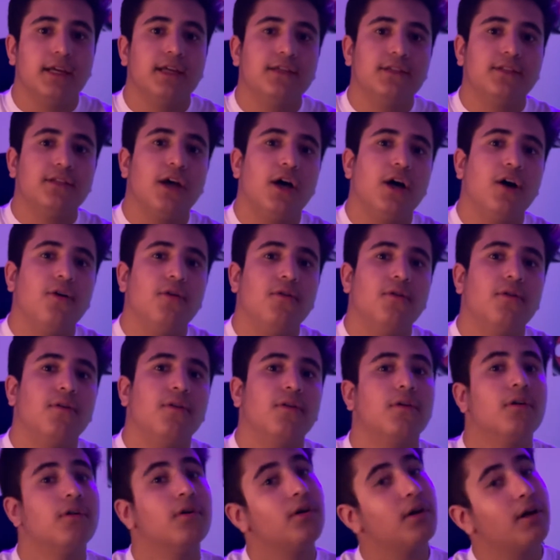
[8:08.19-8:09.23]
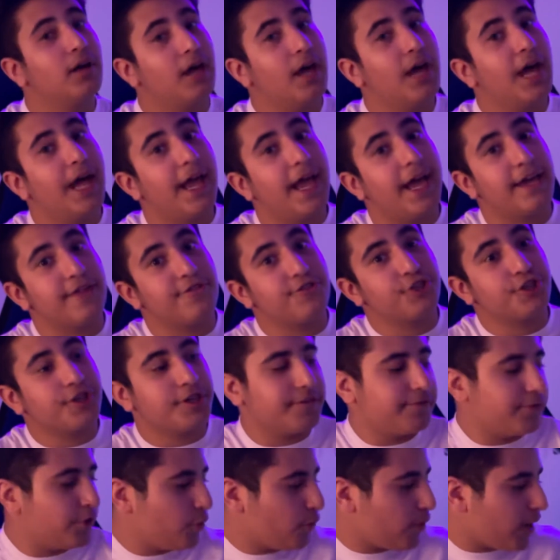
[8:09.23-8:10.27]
So, Adrian Review